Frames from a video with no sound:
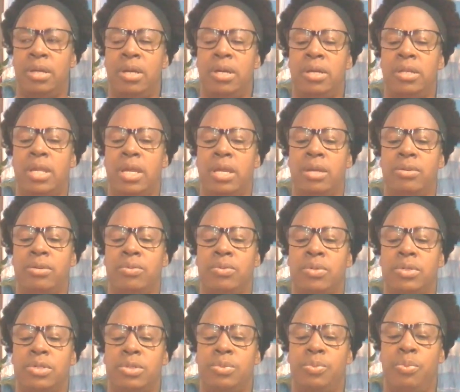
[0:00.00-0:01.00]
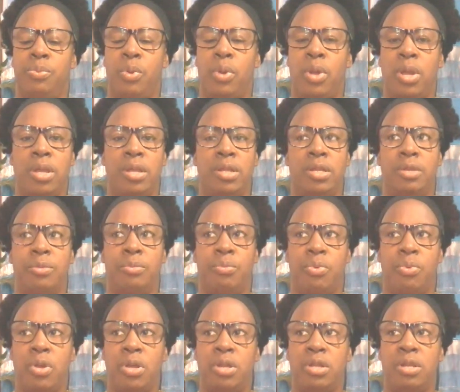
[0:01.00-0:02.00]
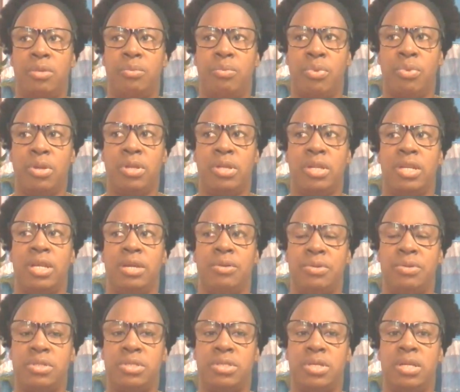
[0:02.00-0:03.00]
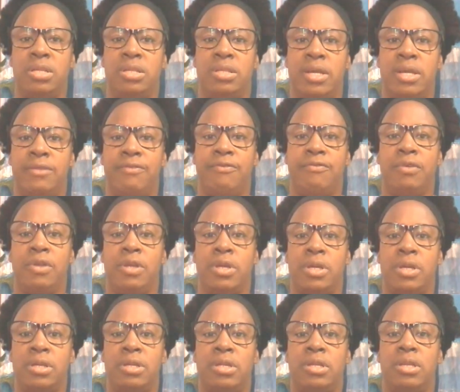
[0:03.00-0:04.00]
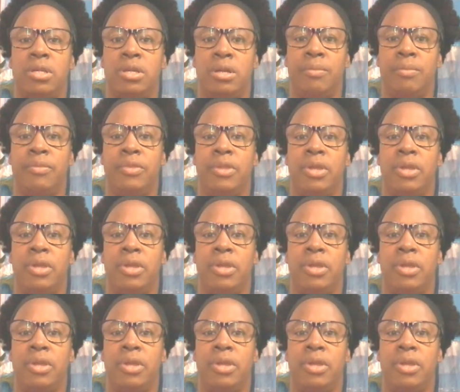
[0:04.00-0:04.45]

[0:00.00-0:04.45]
And I was praying and praying and praying, and I was saying, that thing cannot come